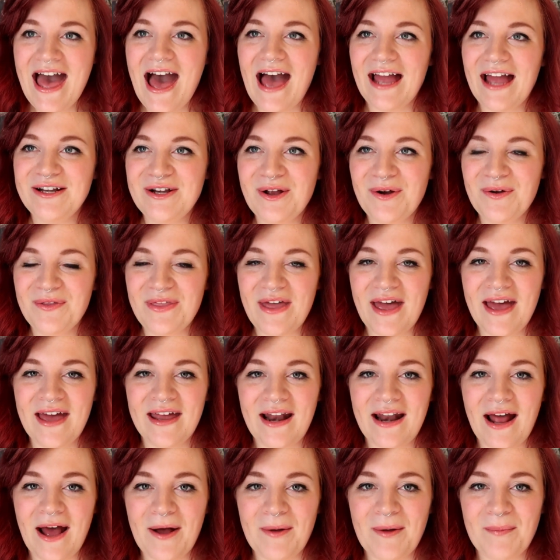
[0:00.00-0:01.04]
I know
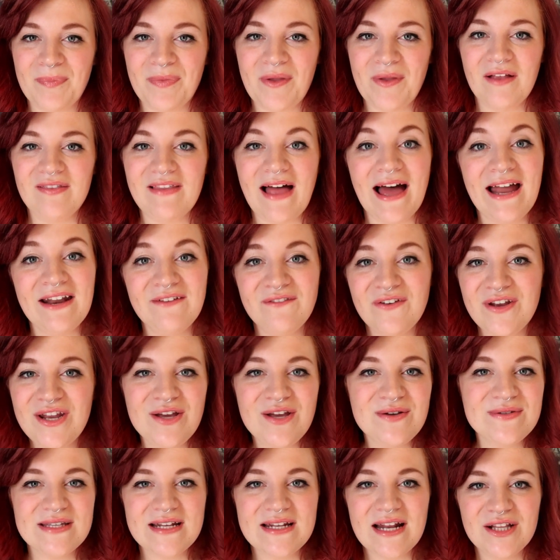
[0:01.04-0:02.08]
that a lot of
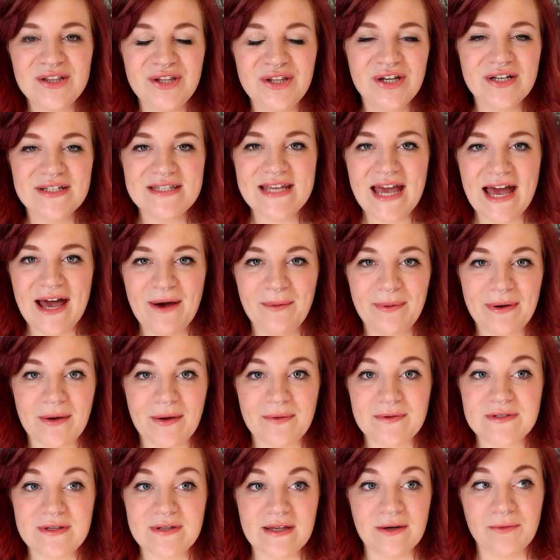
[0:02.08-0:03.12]
videos that I looked at when I
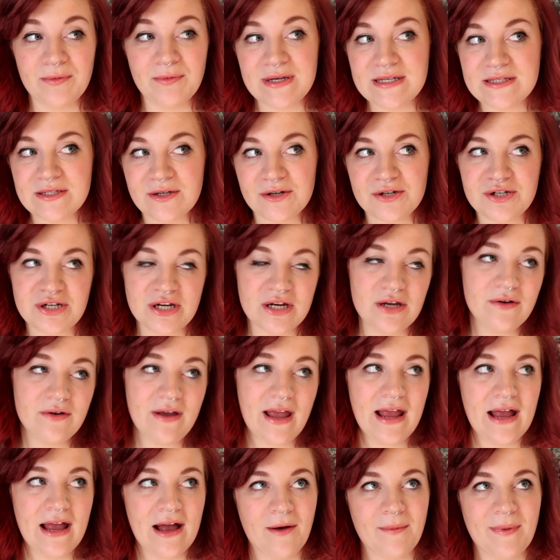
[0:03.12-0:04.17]
was like researching,
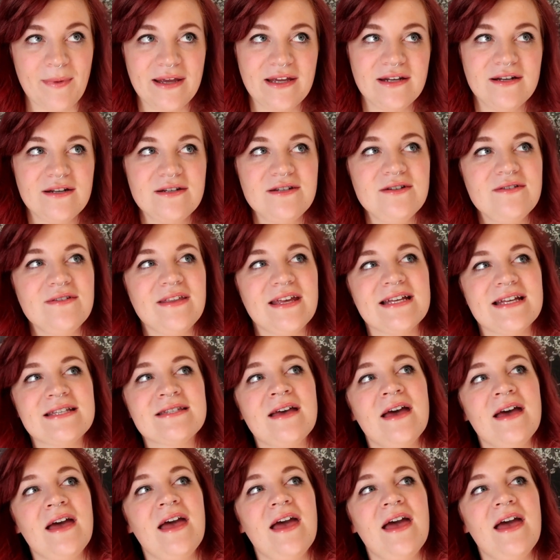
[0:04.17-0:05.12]
okay, how am I gonna do this?